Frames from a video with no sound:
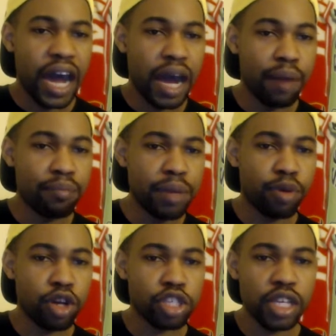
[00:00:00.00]
Me
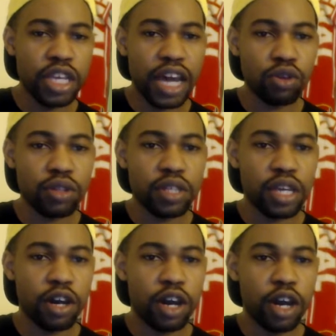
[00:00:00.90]
personally, I don't
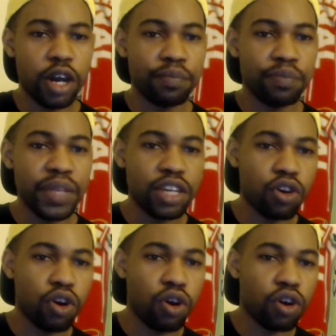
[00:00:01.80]
think
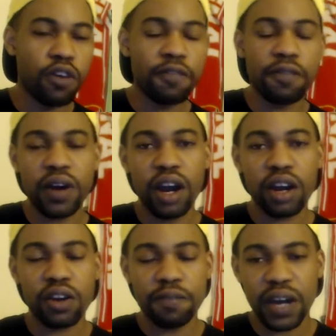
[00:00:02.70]
Niko
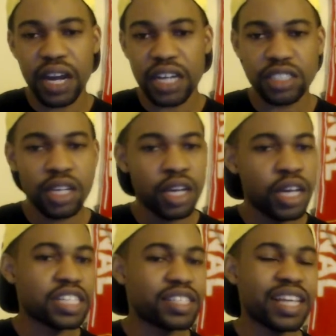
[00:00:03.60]
Kovac
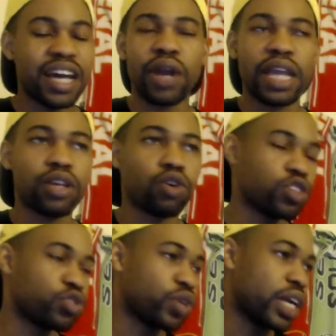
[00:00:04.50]
is not the right
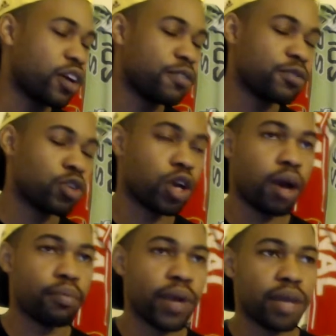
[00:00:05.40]
coach right now for
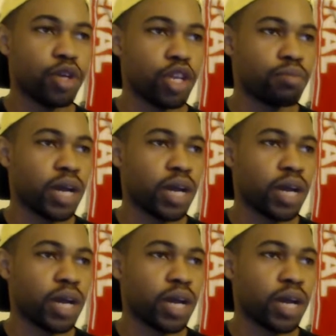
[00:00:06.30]
Bayern Munich.